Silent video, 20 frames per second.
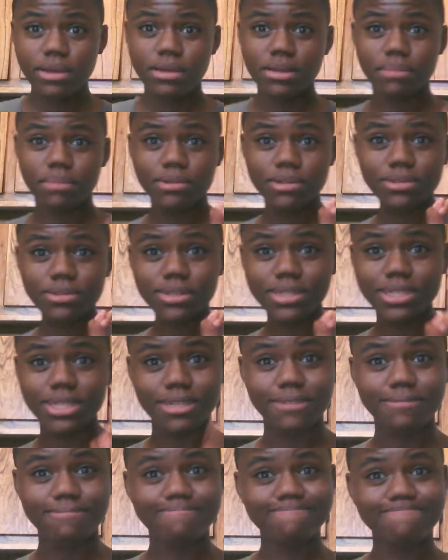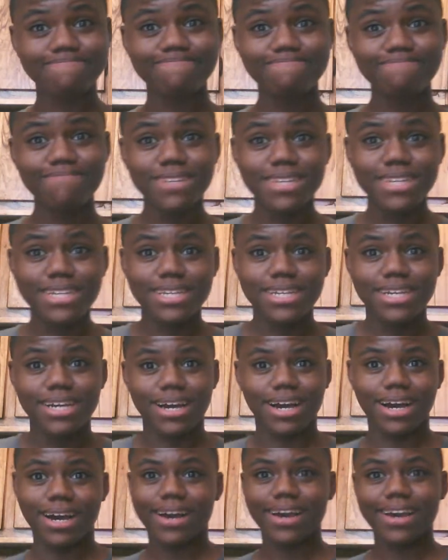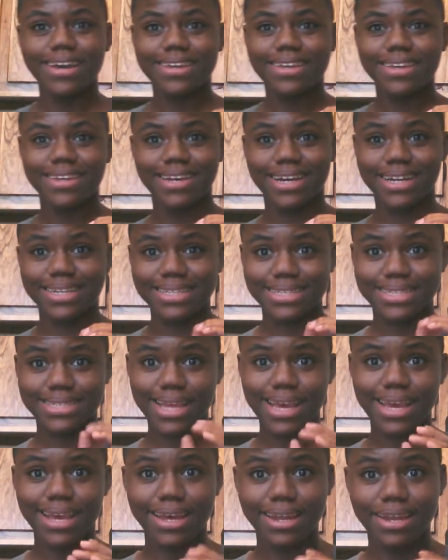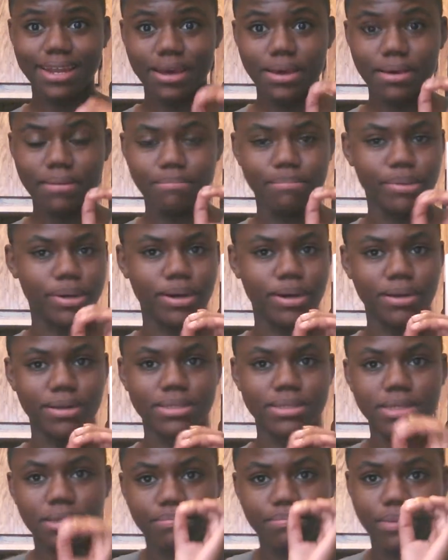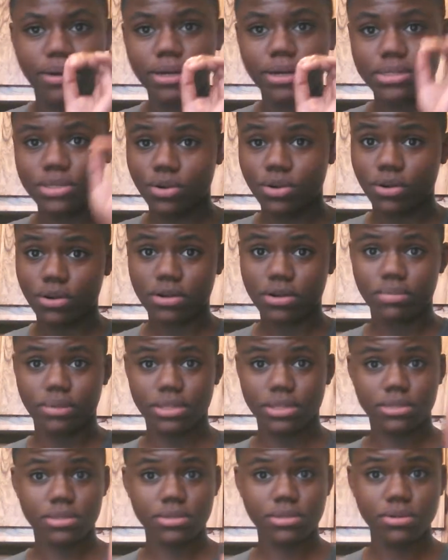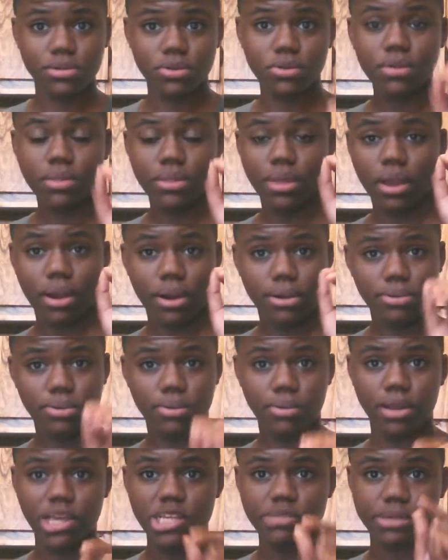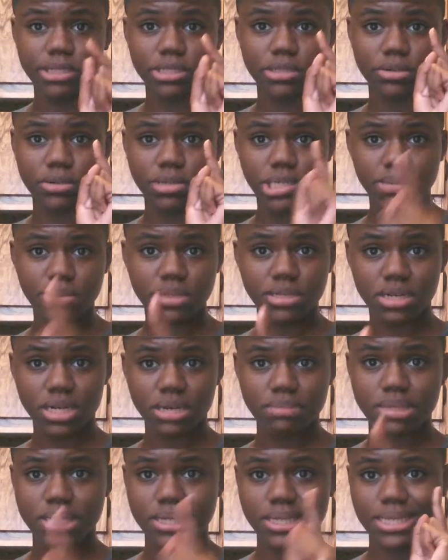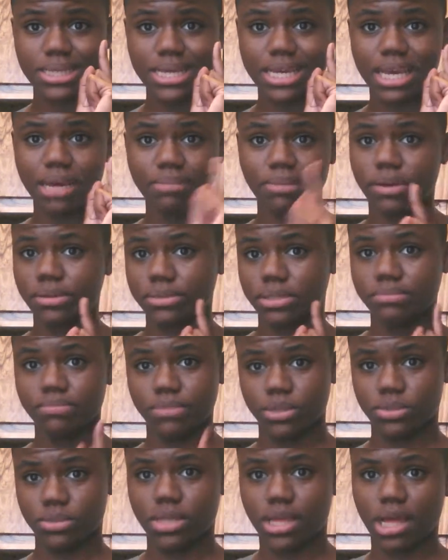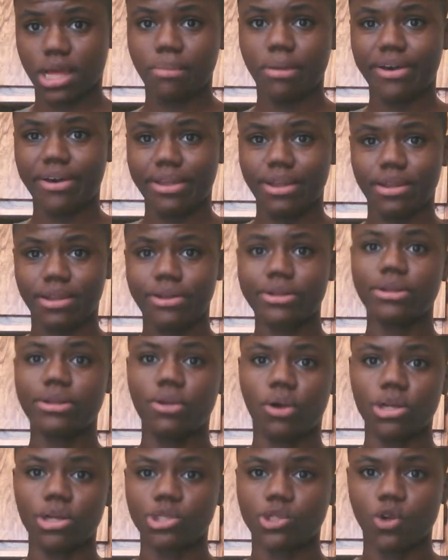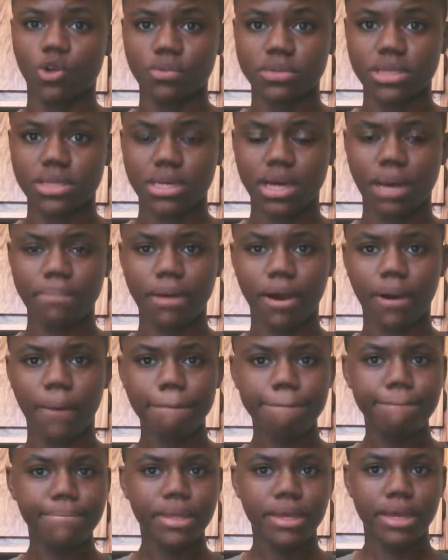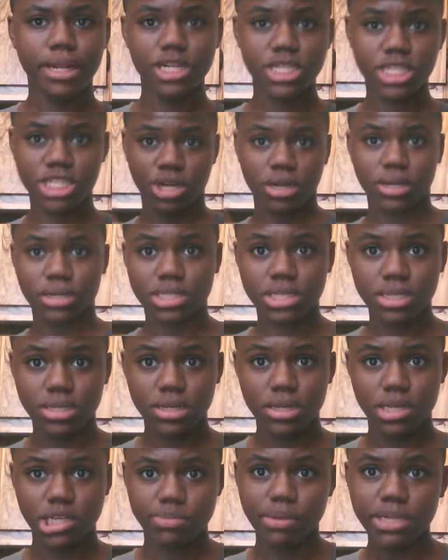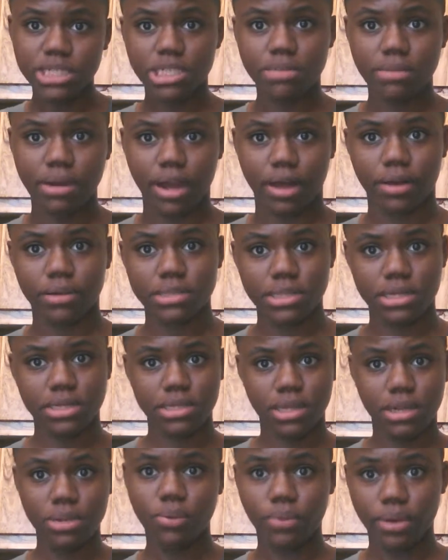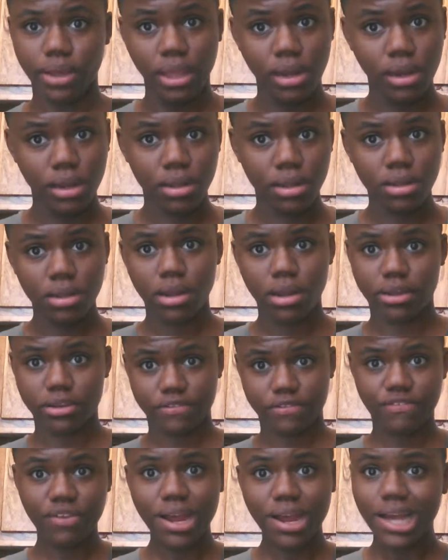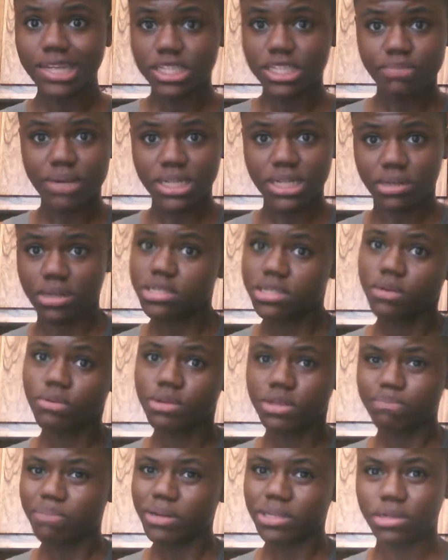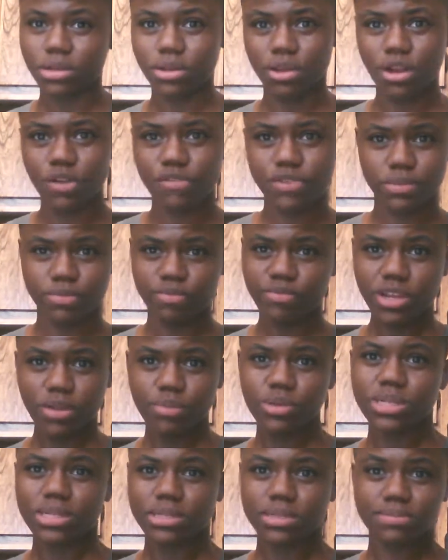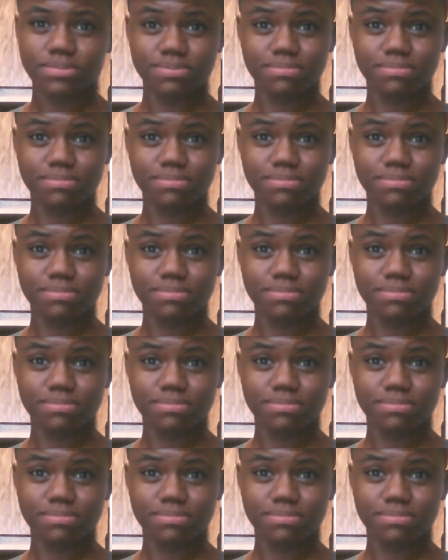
number three, I cannot stand bugs. Bugs irk my soul. They are annoying, especially in the summertime, because they come out most. They come out in large groups. They come out in chunks, especially in my house. And it's annoying. Like, flies especially, because they were buzzing in the air for something. It was like,